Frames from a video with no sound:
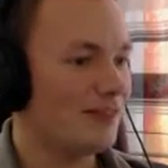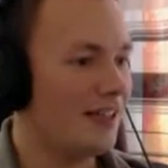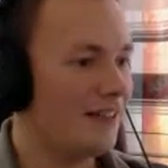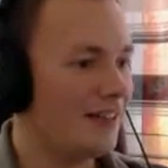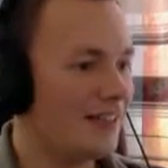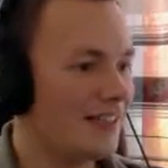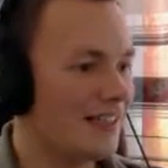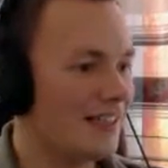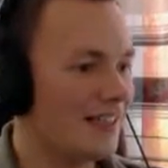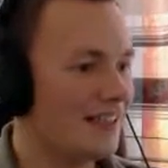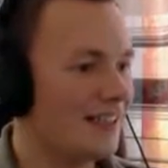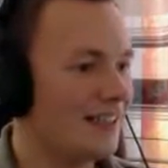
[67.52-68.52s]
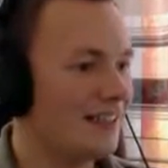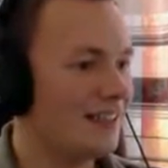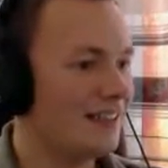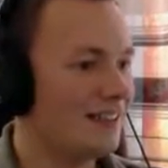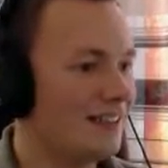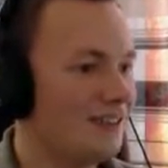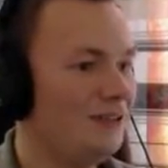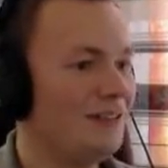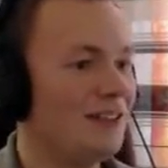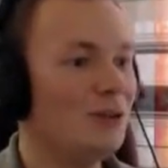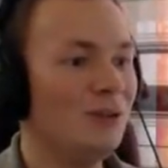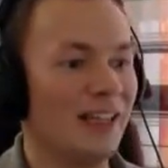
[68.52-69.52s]
There he is. Oh,
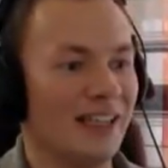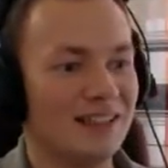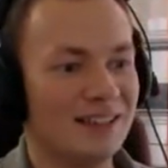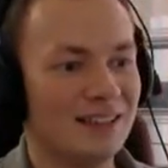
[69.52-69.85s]
they're talking.